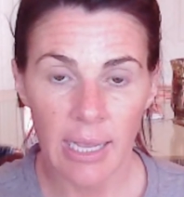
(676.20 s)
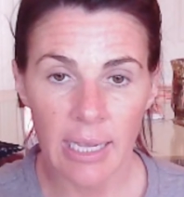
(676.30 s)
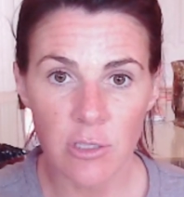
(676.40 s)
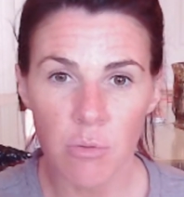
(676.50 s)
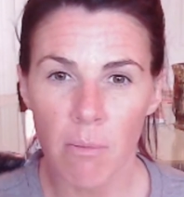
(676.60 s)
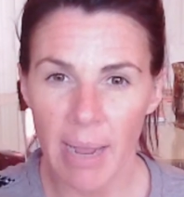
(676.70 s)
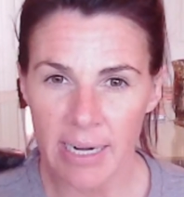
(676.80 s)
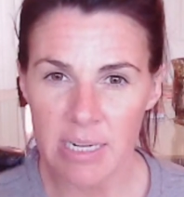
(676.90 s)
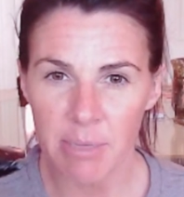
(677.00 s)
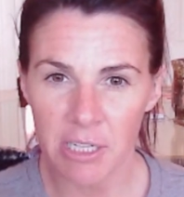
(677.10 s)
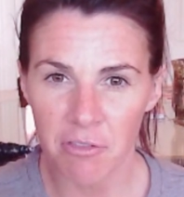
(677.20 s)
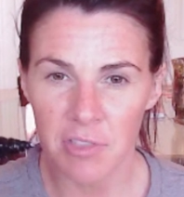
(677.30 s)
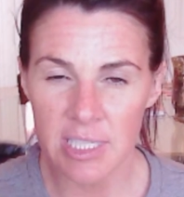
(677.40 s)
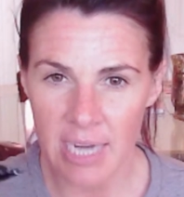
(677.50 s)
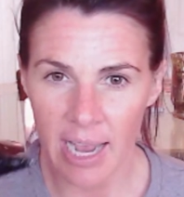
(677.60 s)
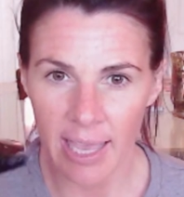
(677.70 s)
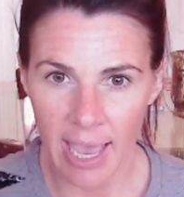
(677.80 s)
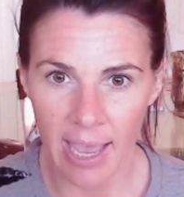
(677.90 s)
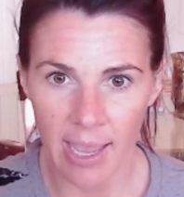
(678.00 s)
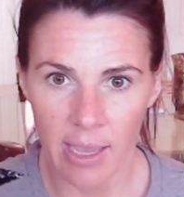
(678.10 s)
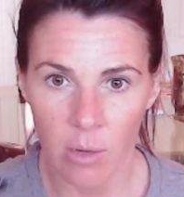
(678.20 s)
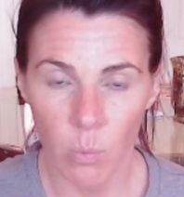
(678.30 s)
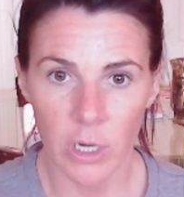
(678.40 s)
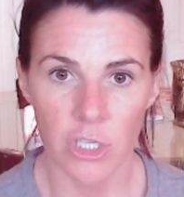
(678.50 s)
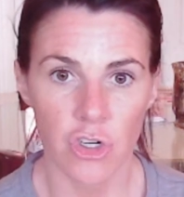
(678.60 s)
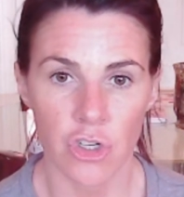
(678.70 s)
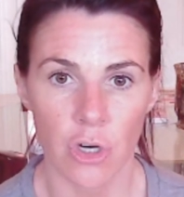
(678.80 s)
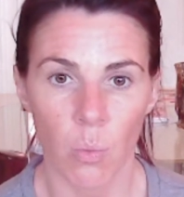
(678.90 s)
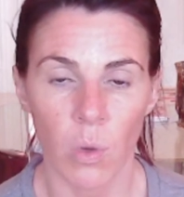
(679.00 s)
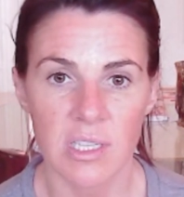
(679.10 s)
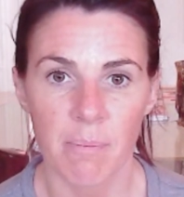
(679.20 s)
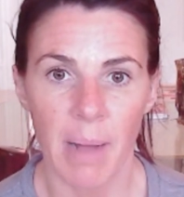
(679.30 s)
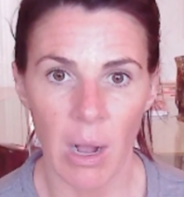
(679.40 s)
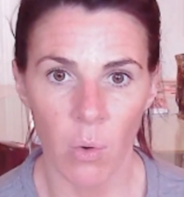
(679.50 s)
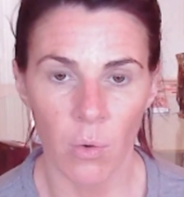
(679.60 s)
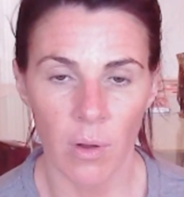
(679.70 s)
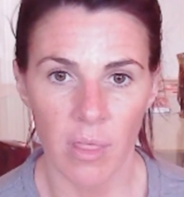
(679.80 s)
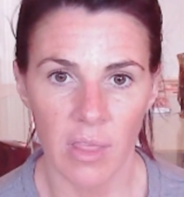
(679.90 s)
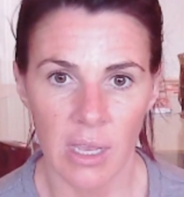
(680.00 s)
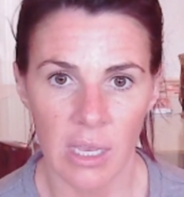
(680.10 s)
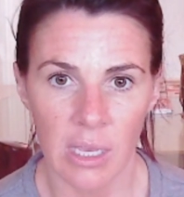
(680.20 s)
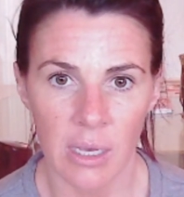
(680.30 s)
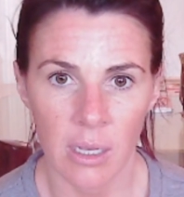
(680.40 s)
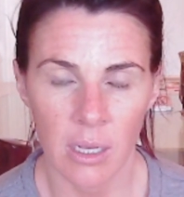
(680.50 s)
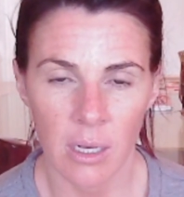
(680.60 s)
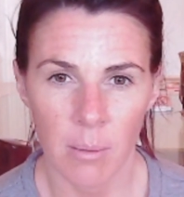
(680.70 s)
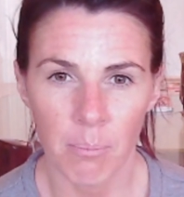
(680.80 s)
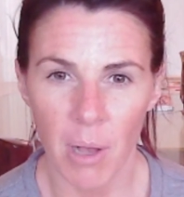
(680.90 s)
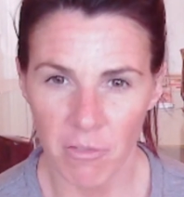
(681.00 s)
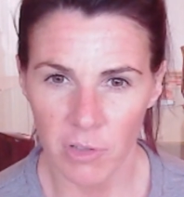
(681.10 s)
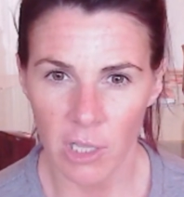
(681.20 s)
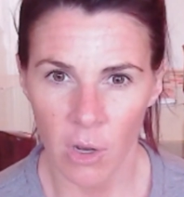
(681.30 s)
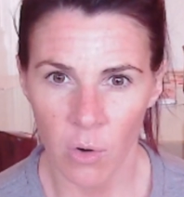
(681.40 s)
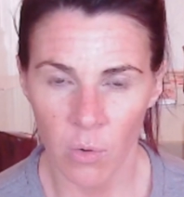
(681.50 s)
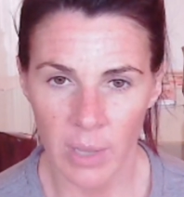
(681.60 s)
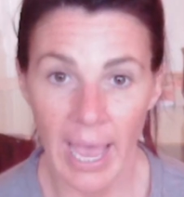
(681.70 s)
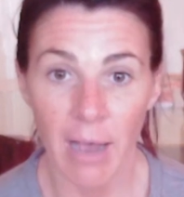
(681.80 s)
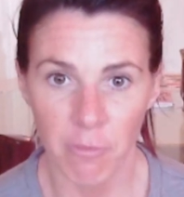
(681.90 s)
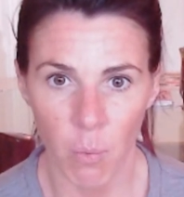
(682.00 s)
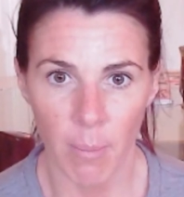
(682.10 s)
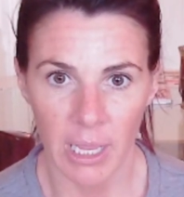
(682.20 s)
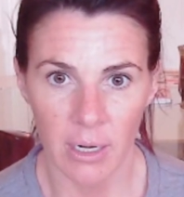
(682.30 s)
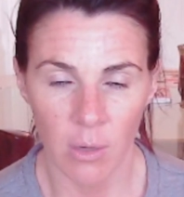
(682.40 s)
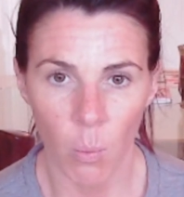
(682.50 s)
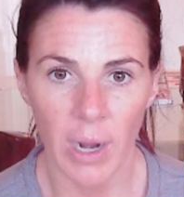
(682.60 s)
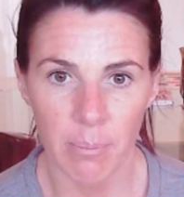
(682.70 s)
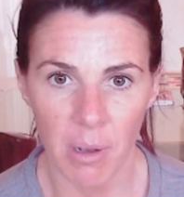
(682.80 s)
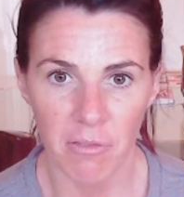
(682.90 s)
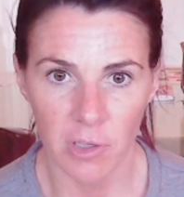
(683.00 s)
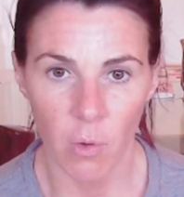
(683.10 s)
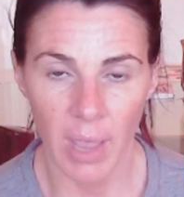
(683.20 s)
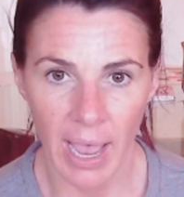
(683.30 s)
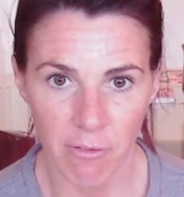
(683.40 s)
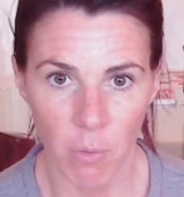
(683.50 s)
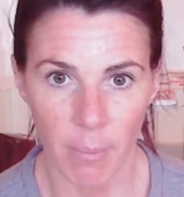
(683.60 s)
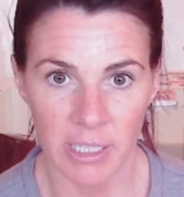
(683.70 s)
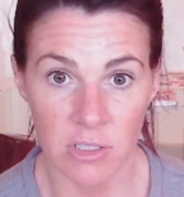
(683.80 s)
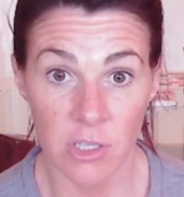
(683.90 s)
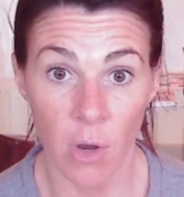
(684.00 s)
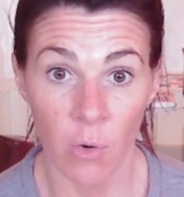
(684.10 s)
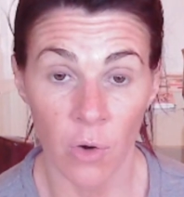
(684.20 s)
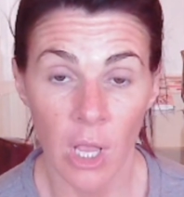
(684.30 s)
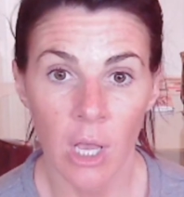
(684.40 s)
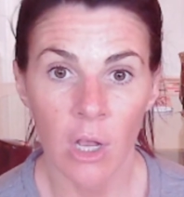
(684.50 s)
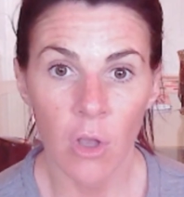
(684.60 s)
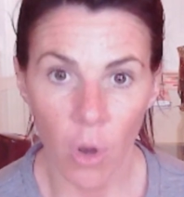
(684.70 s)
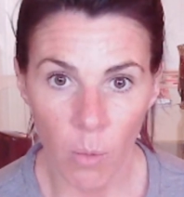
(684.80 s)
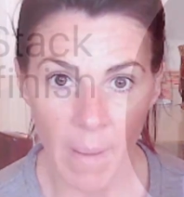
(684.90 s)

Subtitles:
It's reminding me of Stack A, which was about the buffalo calf woman, white buffalo calf woman. So go